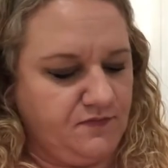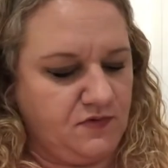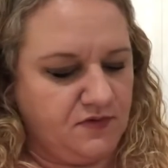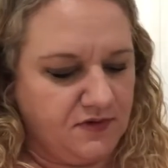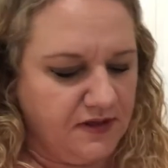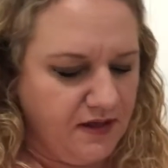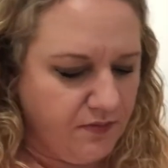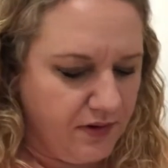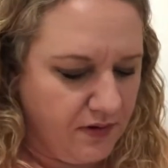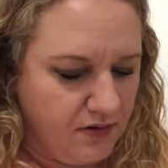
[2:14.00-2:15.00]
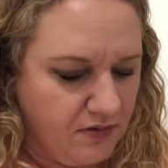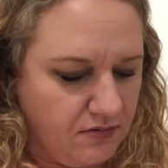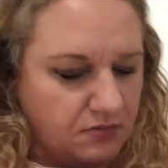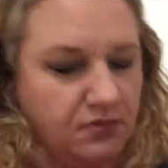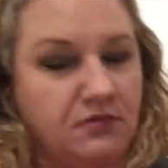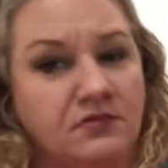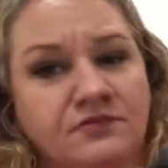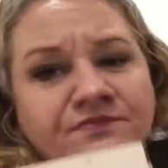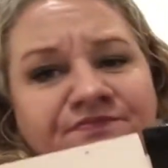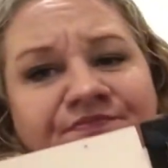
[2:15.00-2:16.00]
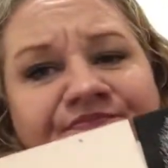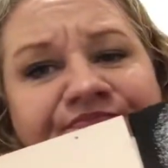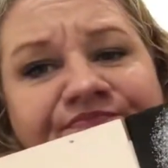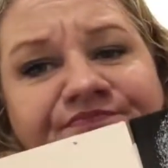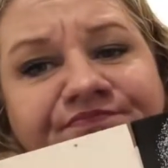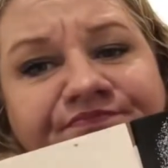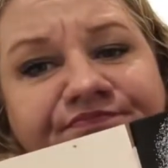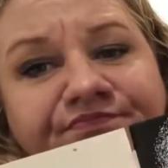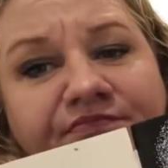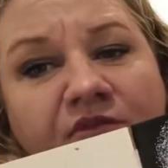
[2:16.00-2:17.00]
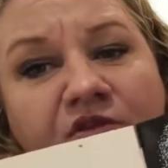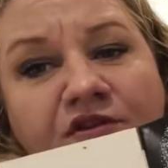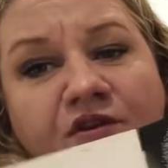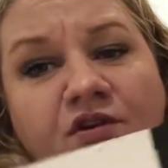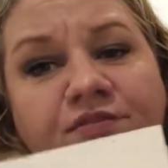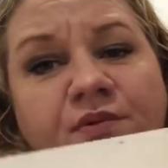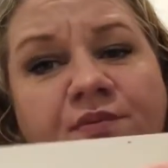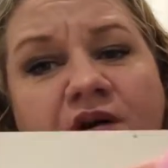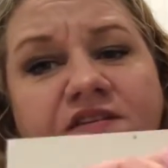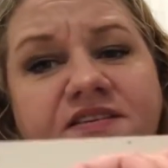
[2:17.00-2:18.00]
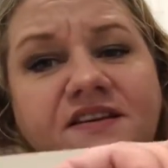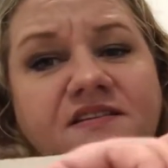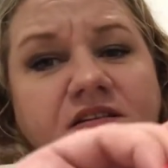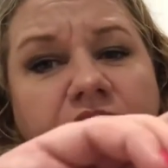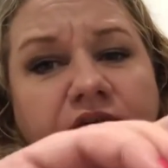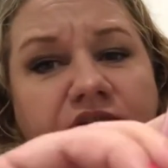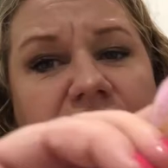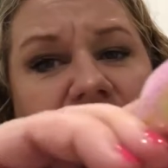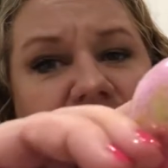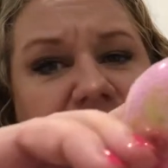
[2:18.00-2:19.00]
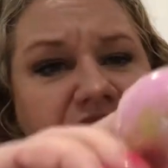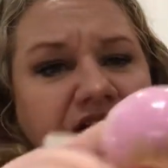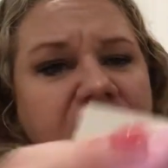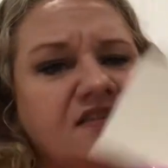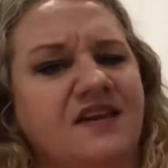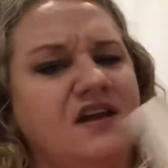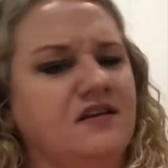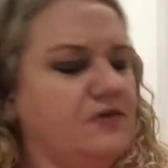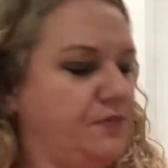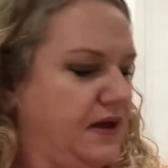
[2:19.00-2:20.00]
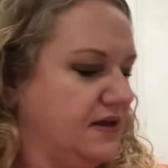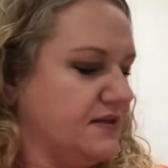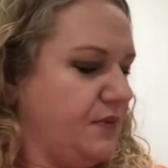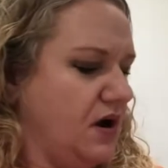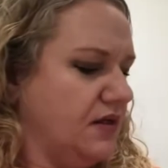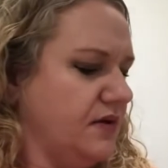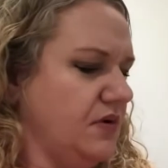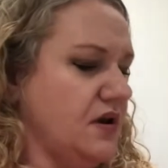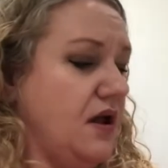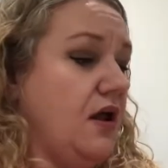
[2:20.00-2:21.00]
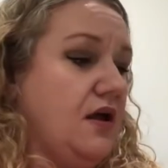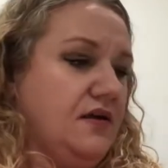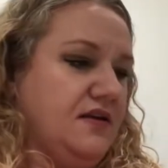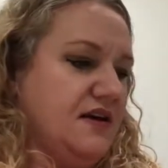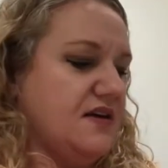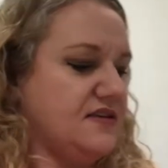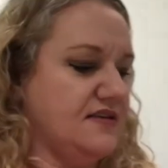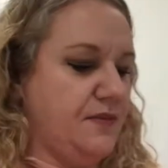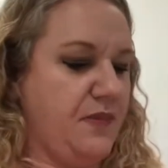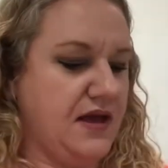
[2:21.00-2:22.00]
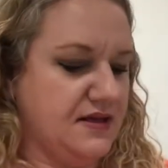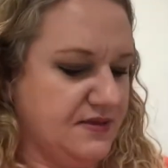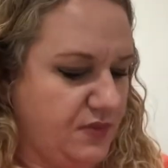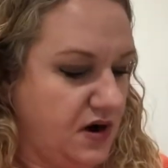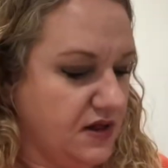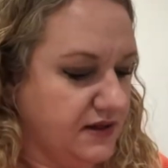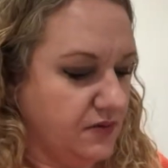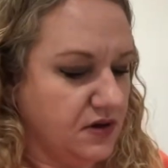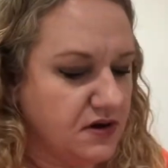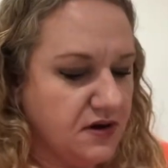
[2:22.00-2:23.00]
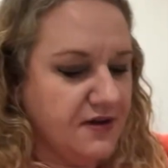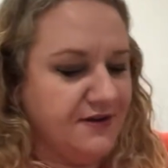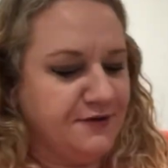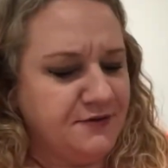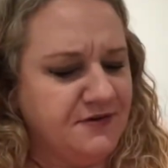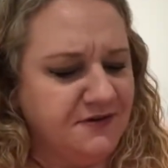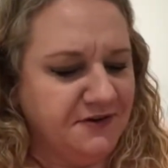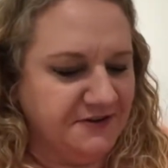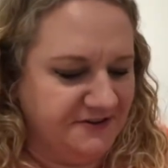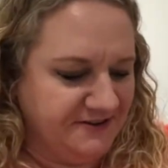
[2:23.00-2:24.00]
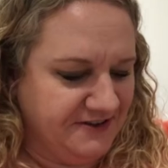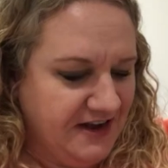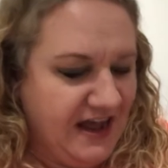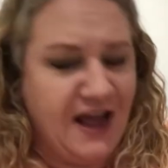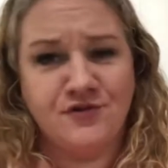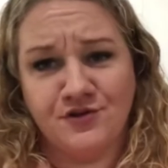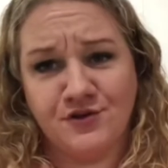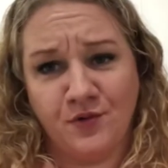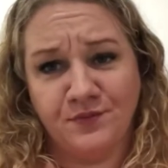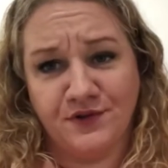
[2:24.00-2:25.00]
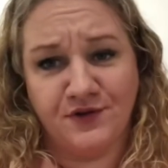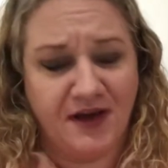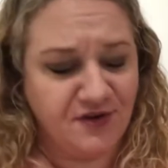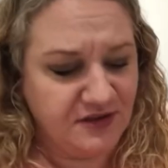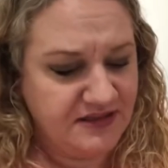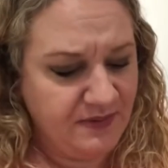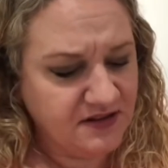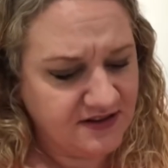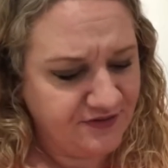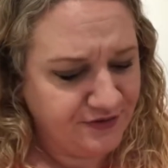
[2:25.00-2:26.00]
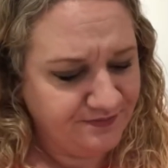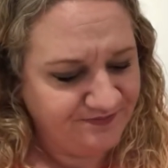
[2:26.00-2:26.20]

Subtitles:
So yep. So the Cosmopolitan looks like that. Is that another pink sparkly one? Yes, it's a pink sparkly one. I just hope they do actually smell different.